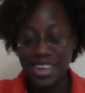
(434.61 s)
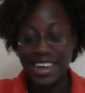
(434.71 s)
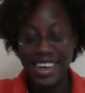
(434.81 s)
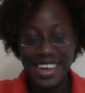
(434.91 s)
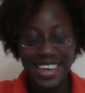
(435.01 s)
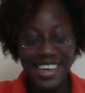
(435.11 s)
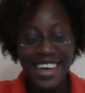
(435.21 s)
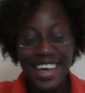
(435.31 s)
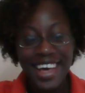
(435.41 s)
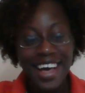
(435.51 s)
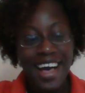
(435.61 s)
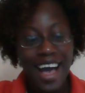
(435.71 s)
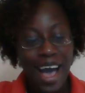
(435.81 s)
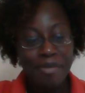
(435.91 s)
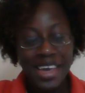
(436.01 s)
But
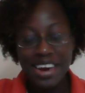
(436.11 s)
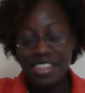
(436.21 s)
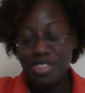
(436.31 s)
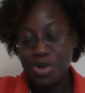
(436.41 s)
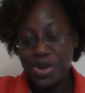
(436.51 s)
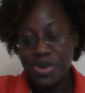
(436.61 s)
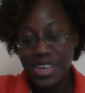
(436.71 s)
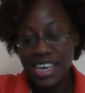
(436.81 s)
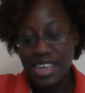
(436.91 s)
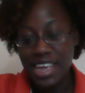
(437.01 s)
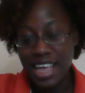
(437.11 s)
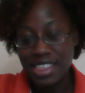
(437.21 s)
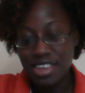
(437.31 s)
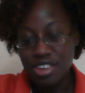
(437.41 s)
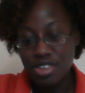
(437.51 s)
I made it through, and as
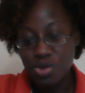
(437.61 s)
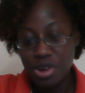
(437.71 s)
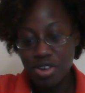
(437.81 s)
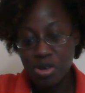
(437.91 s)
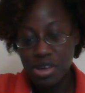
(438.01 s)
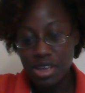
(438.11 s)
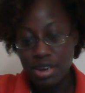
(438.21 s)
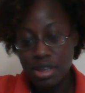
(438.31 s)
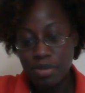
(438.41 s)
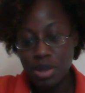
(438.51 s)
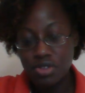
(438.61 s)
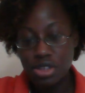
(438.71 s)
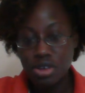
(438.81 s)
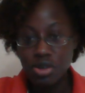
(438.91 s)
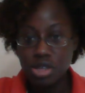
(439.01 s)
the years went on, I've
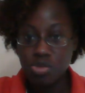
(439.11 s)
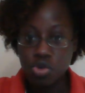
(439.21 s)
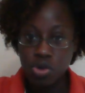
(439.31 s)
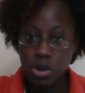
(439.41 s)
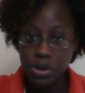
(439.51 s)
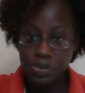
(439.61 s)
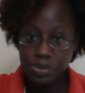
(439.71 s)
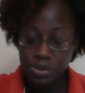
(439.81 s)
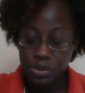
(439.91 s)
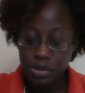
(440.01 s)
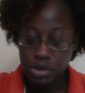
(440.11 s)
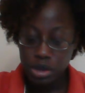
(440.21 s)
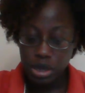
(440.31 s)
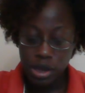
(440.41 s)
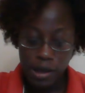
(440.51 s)
just noticed more
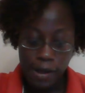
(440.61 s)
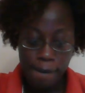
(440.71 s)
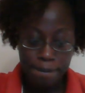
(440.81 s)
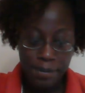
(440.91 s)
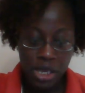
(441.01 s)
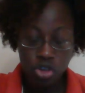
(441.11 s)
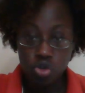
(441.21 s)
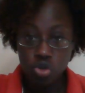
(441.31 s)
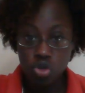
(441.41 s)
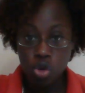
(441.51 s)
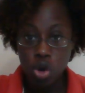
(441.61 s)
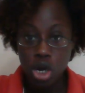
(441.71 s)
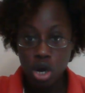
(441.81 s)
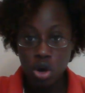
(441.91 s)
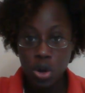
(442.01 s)
issues
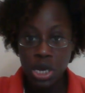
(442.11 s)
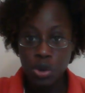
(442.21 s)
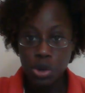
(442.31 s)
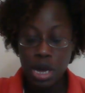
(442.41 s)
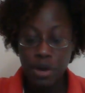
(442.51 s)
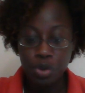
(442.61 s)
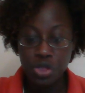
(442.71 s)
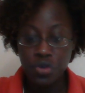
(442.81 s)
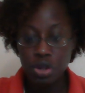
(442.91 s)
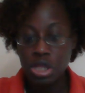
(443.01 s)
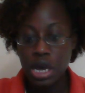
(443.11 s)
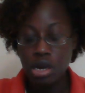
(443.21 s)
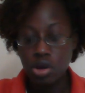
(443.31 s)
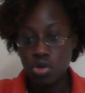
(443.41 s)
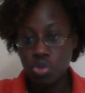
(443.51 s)
going on. And when I was first
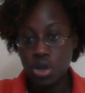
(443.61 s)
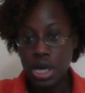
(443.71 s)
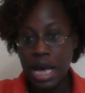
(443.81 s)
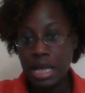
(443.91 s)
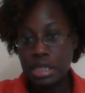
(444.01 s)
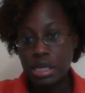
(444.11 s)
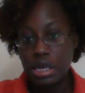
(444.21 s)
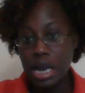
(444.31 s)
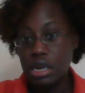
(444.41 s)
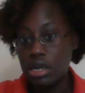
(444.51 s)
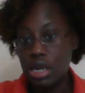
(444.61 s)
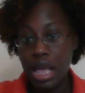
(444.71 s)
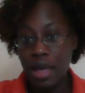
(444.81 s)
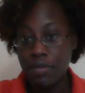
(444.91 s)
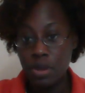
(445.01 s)
diagnosed with IC, I didn't
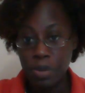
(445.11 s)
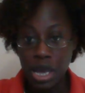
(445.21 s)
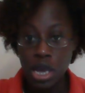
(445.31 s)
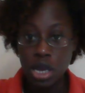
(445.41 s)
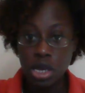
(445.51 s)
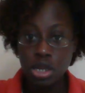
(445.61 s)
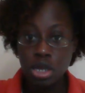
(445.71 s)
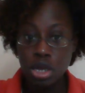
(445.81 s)
have the pain.